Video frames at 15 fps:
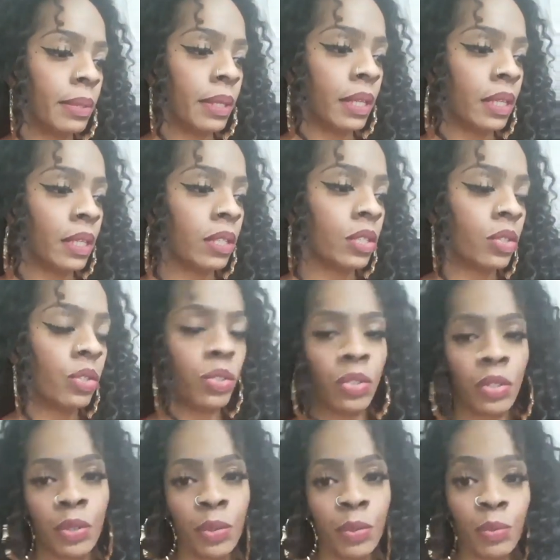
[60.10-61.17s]
be,
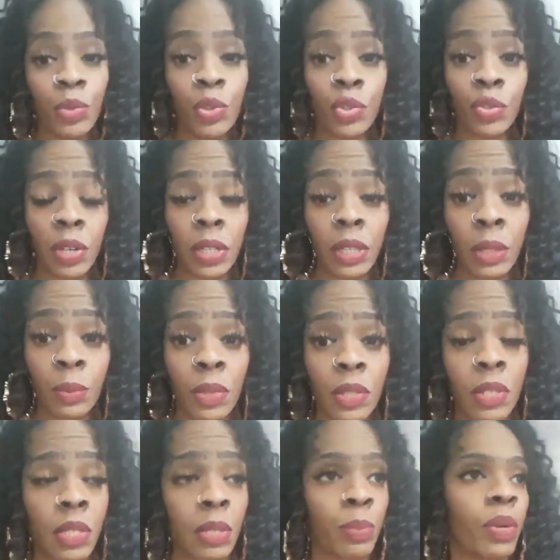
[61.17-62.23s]
struggling with
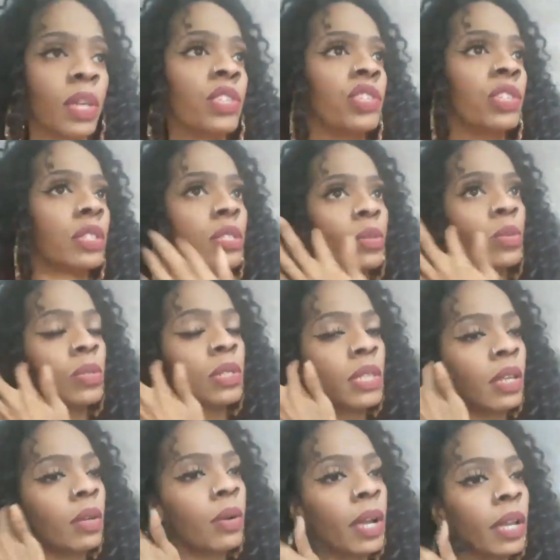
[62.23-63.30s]
depression, suicidal